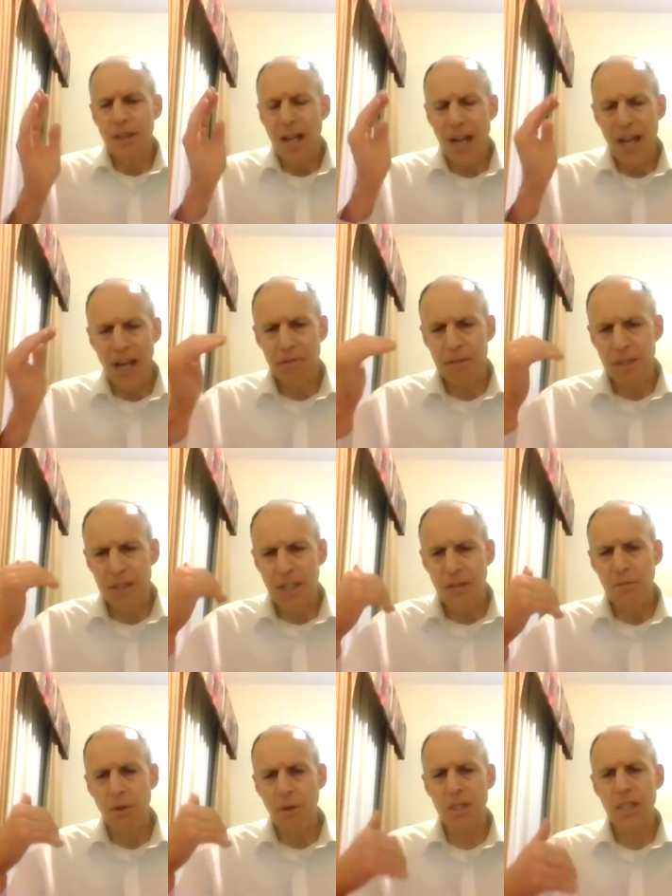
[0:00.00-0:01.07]
to have the
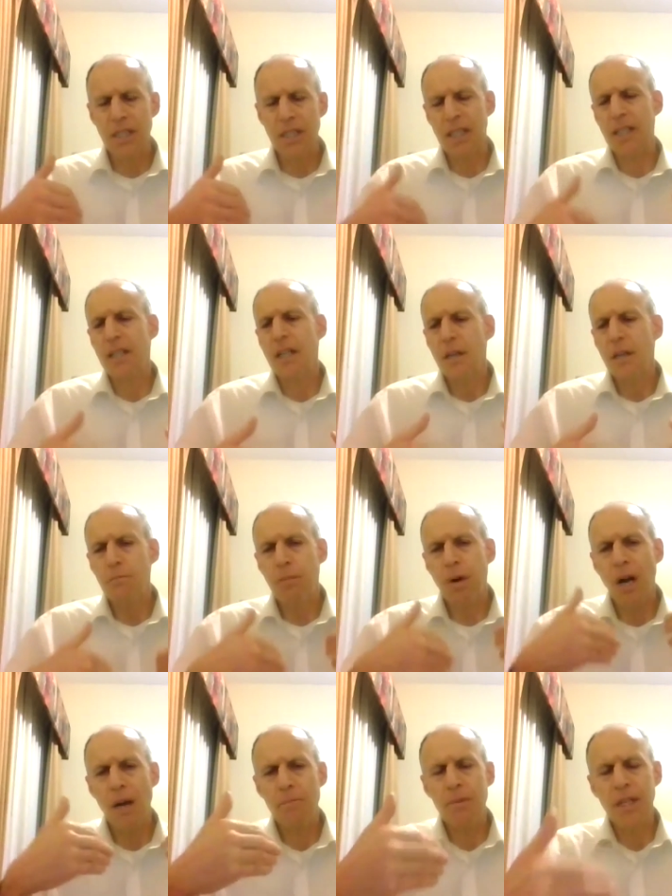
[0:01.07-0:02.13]
diversity
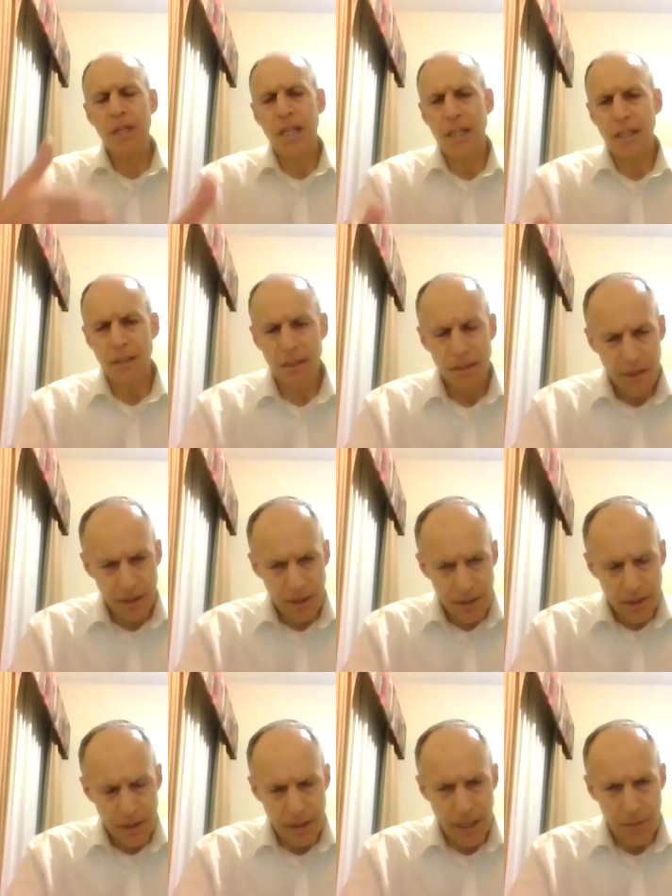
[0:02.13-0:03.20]
populate
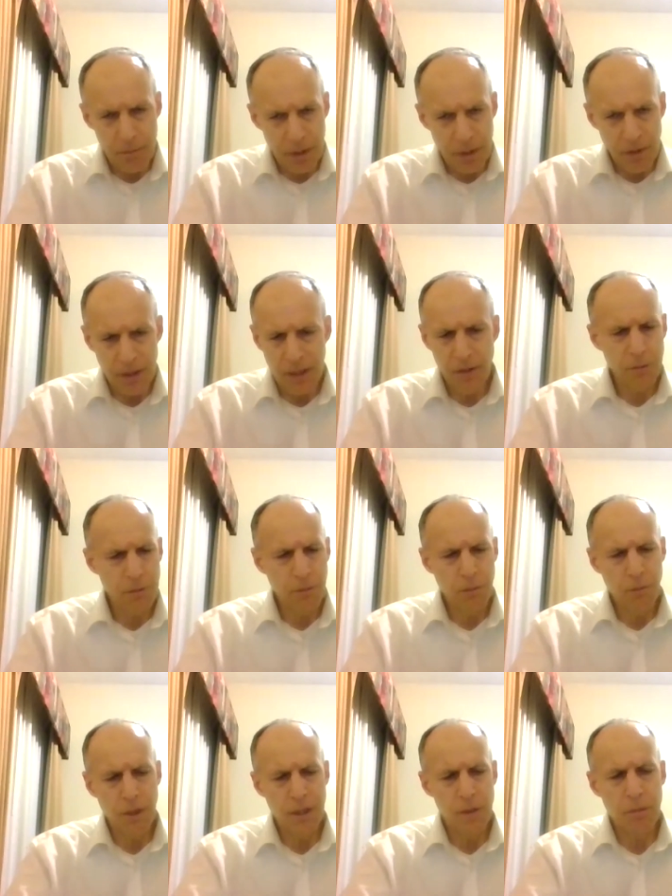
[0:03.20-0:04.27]
that building,
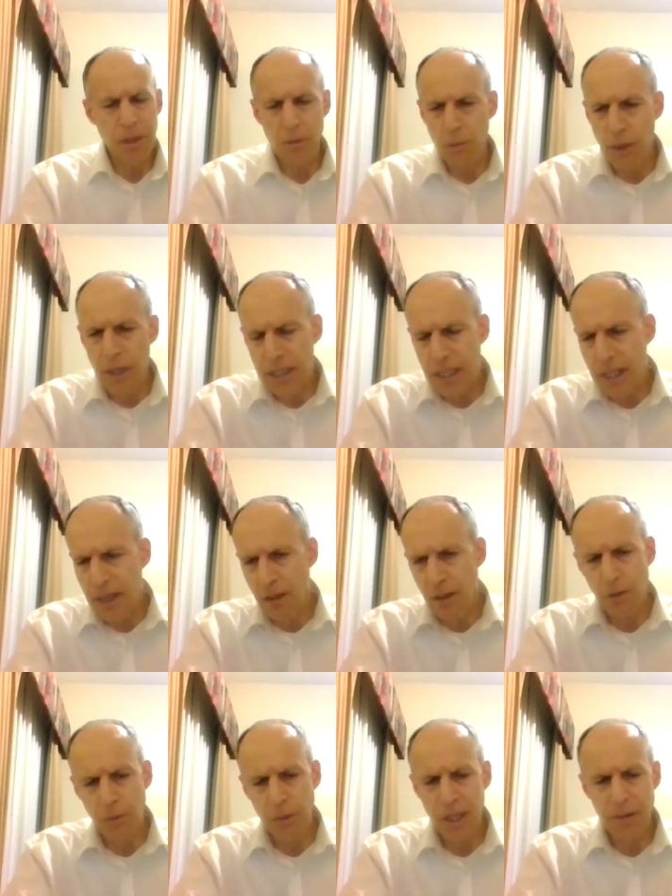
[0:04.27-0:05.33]
whether it be
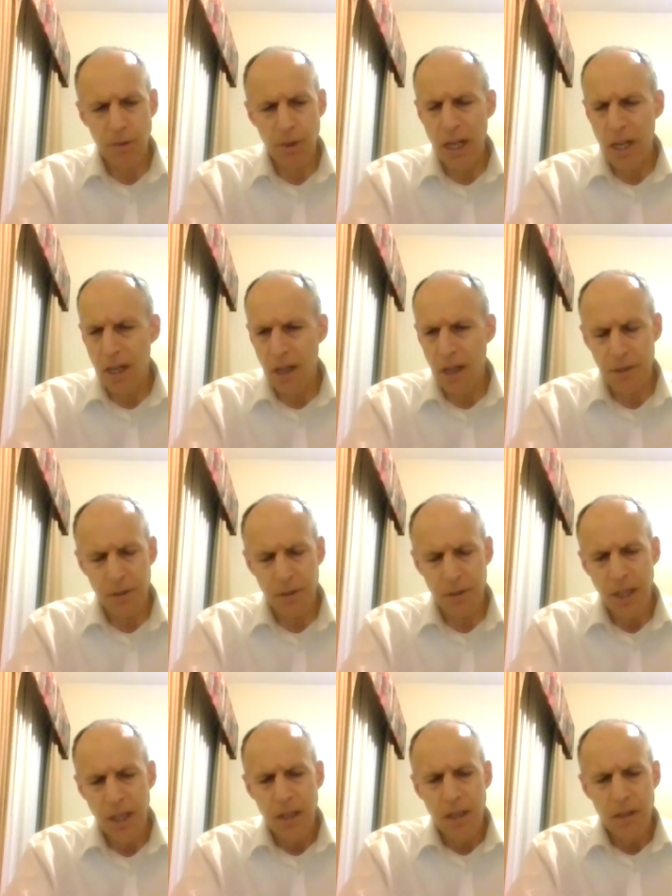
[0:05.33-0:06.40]
retail or whatever
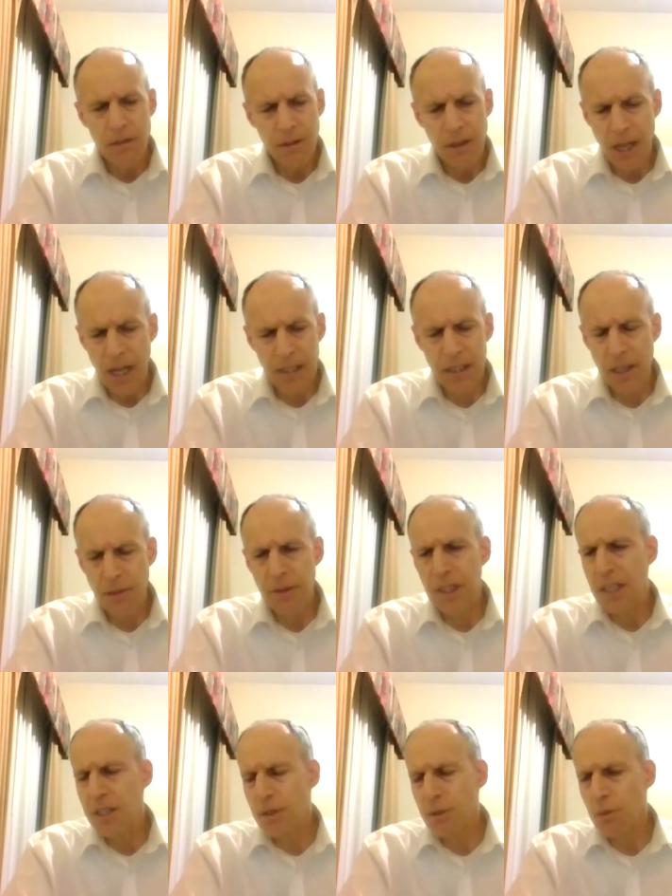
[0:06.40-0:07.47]
other
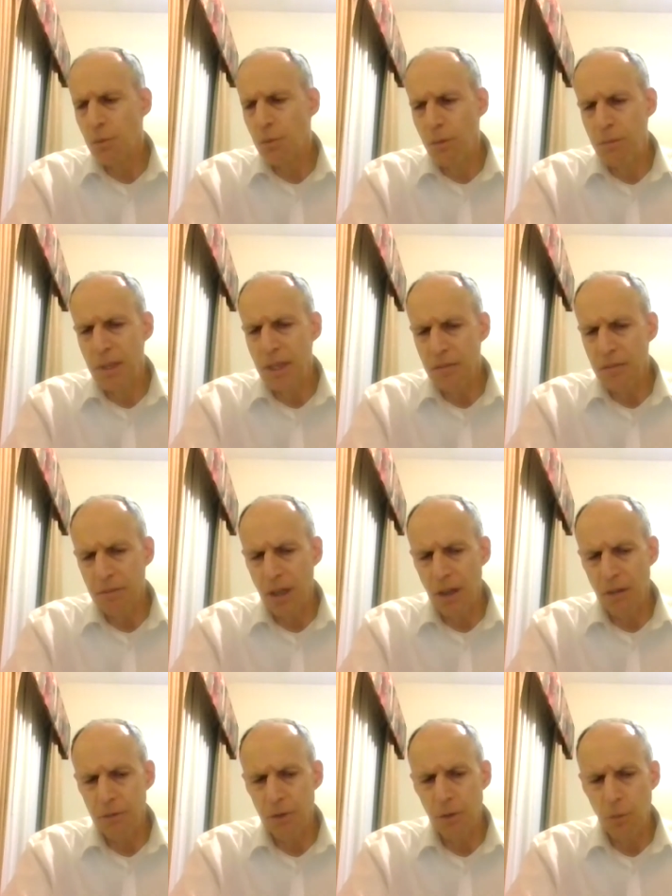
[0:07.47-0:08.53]
activities would be
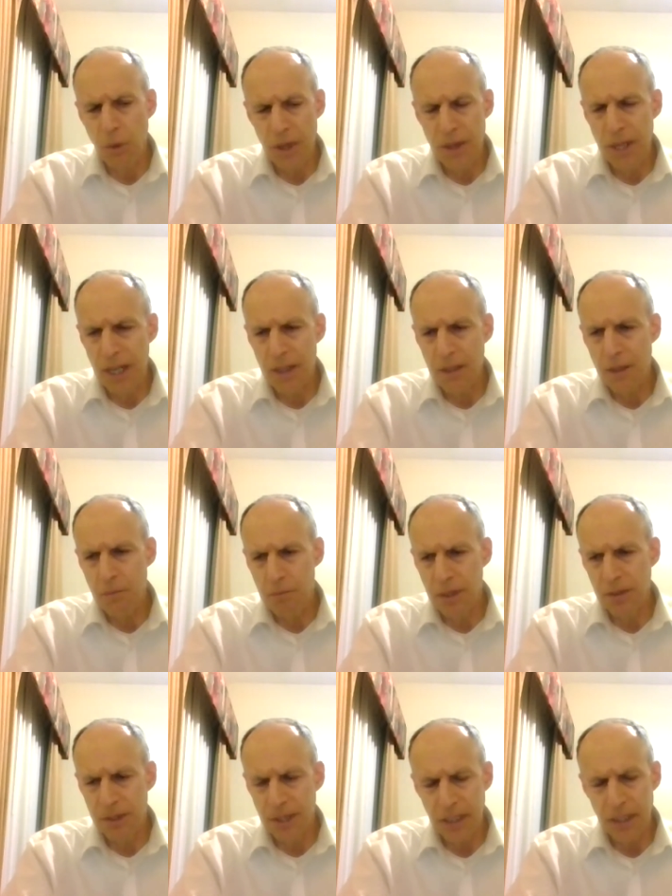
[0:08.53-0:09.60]
involved with that
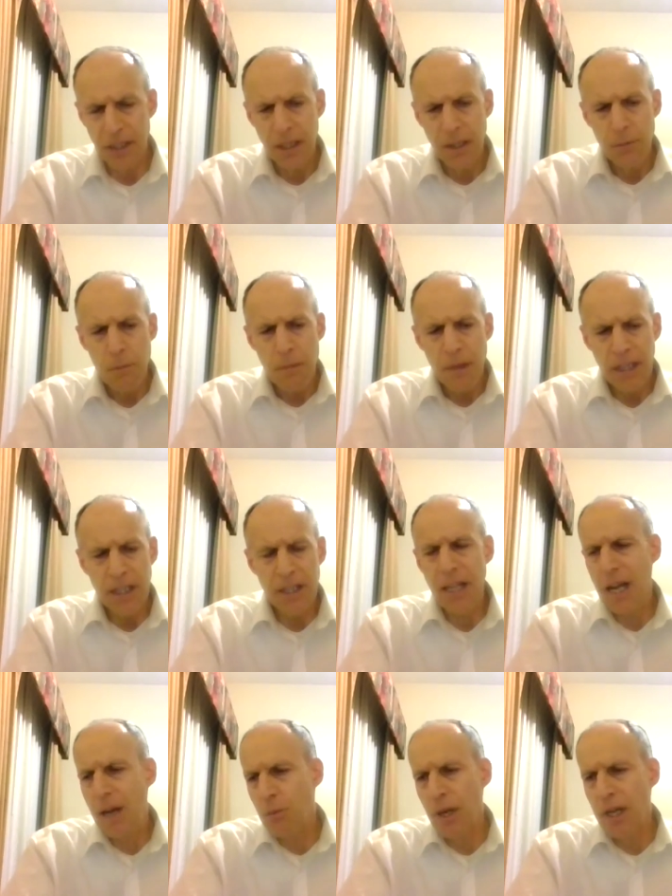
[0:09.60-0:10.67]
building. And
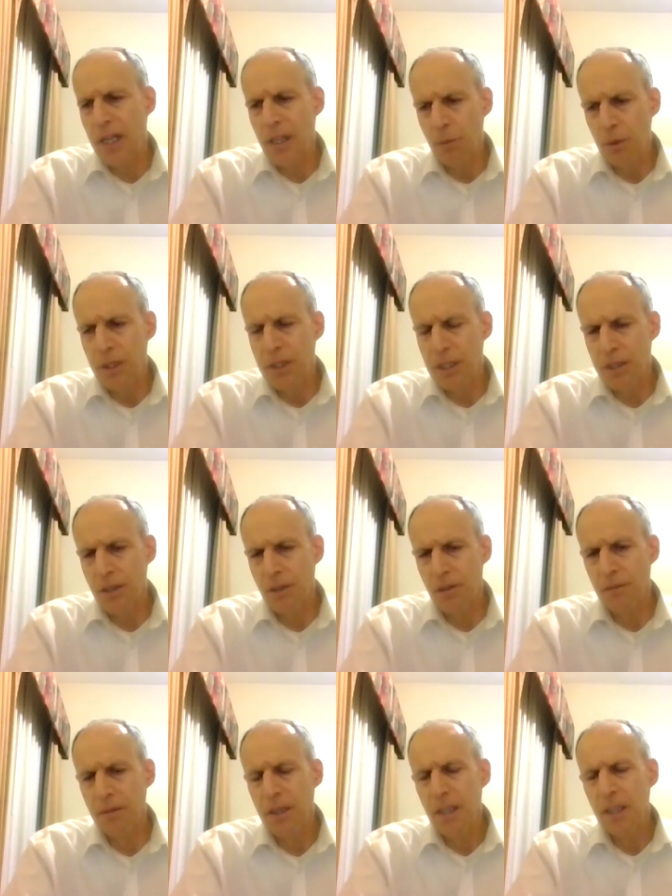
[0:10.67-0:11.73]
in that way, it would
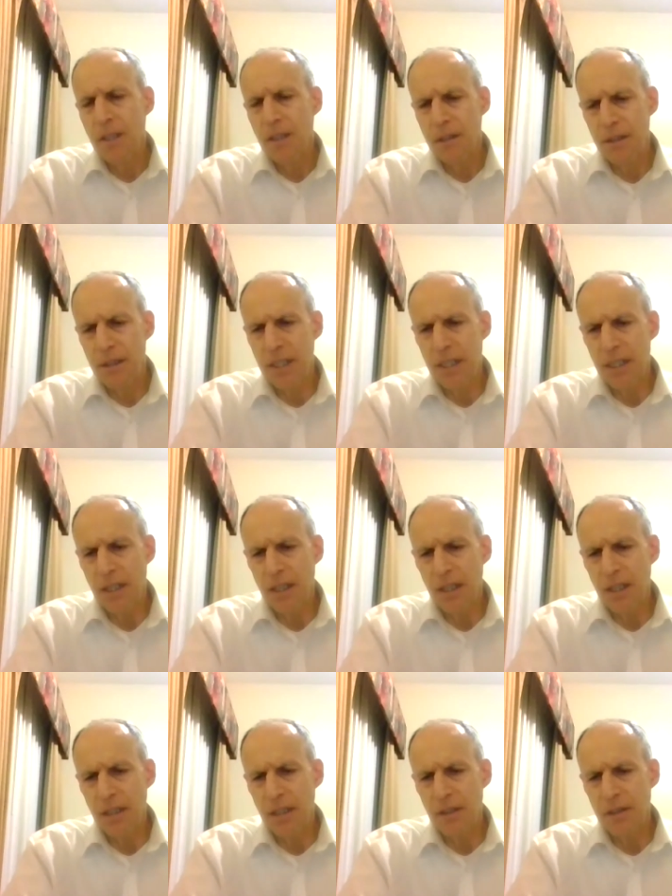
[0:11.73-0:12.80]
serve the
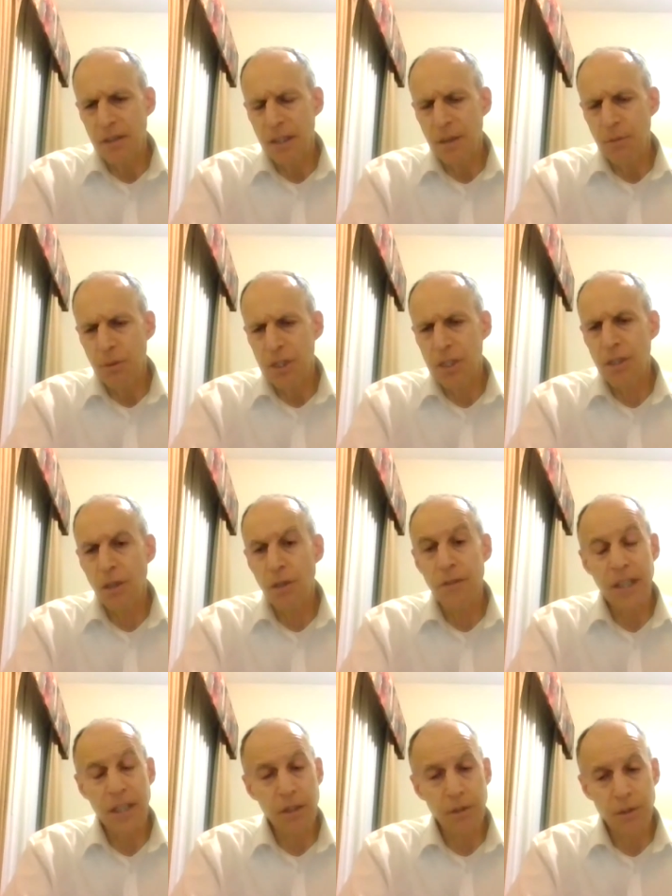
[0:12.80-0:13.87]
uh, it would serve
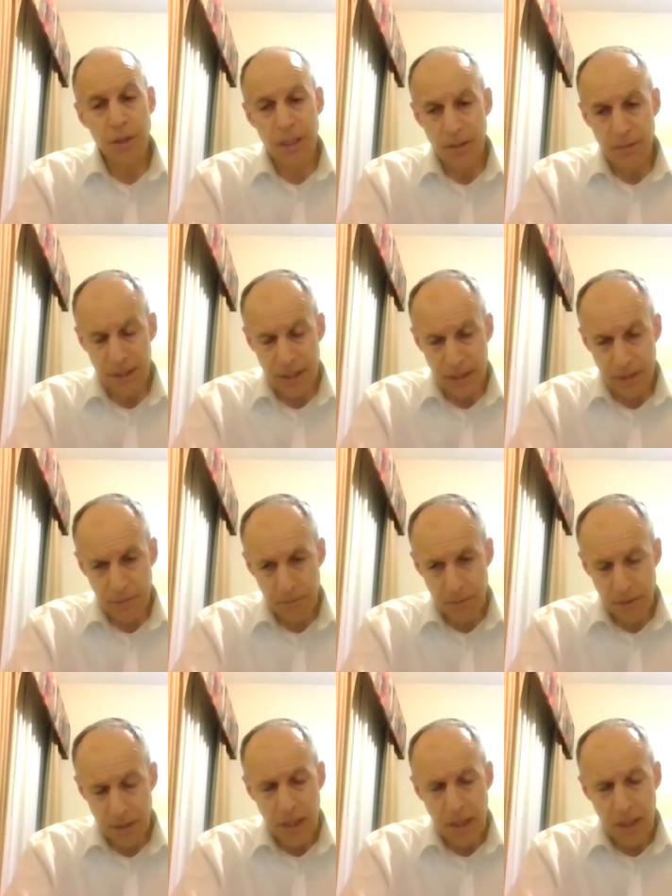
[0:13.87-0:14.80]
inclusivity,